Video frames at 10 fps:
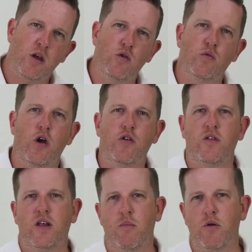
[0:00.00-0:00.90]
You'll notice
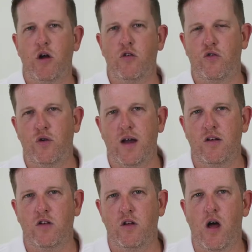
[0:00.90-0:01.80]
the camera goes straight
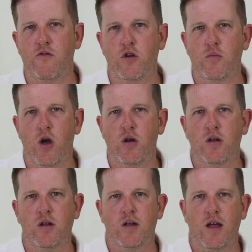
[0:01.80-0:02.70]
into live view mode
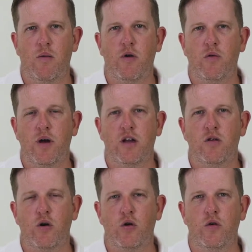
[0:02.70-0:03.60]
and we are ready
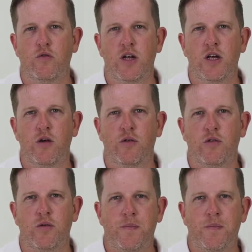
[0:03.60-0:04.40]
to record videos.